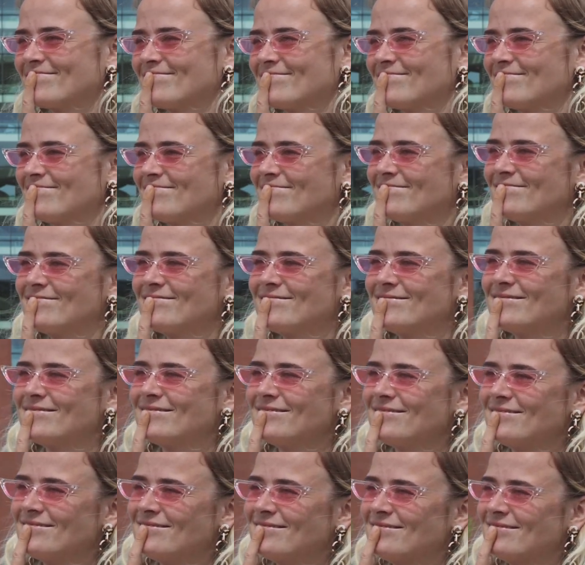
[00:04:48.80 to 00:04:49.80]

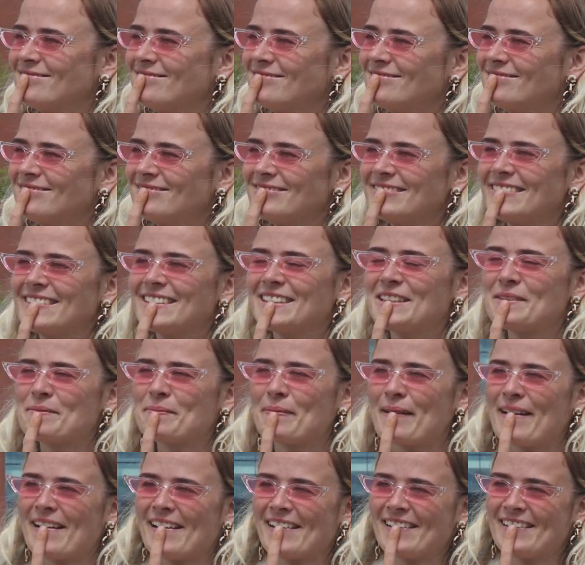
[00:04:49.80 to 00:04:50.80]
Ooh, it
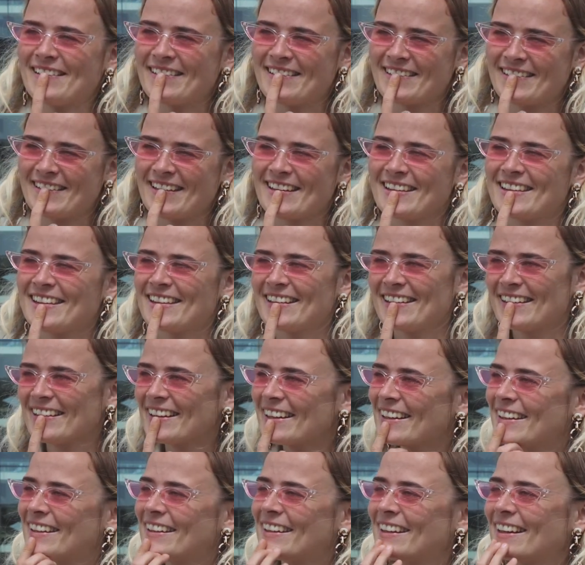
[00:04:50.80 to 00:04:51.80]
depends. I
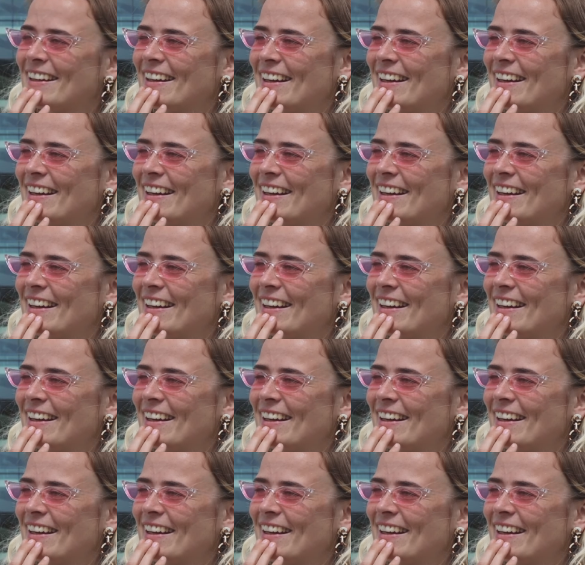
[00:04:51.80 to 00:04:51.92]
think